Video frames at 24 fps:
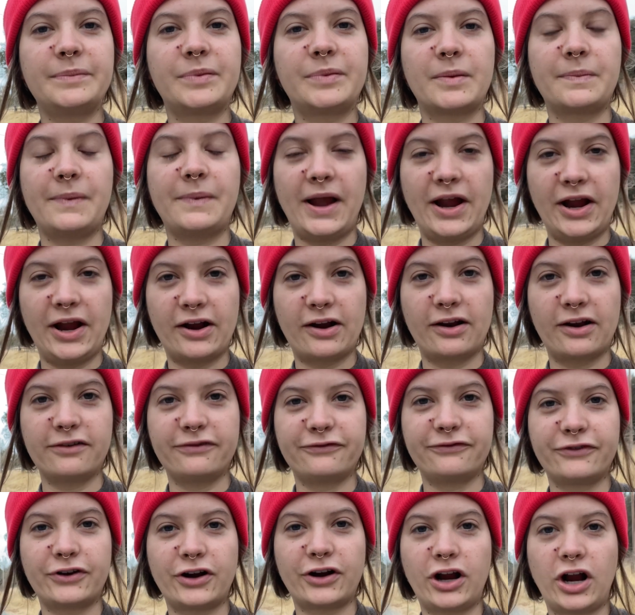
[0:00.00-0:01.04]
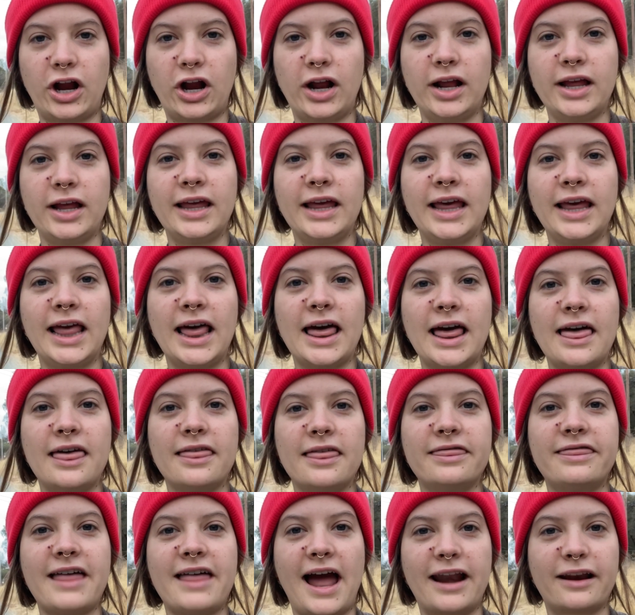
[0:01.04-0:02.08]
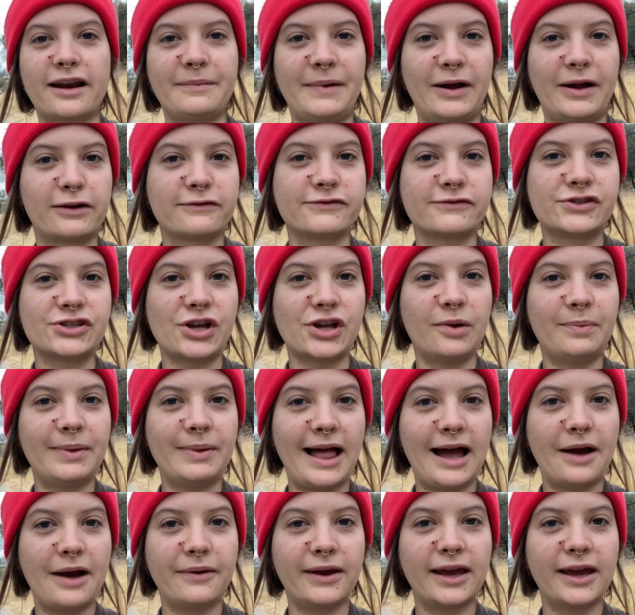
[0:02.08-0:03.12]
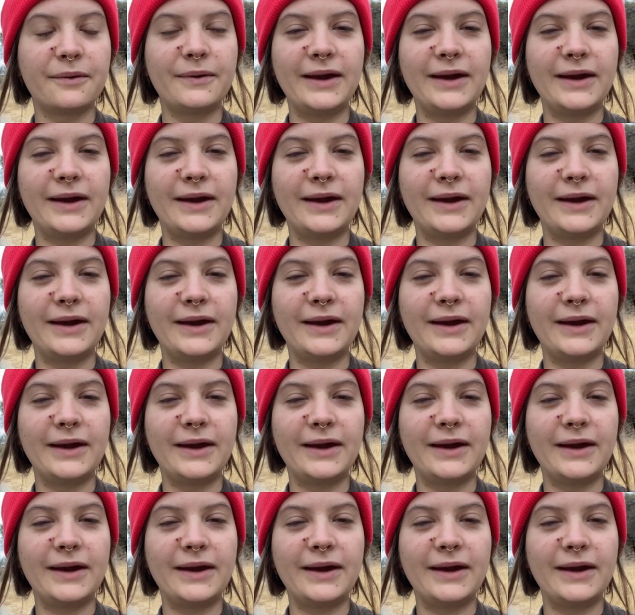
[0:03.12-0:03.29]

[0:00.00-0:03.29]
prepared for that amount of snow plowing.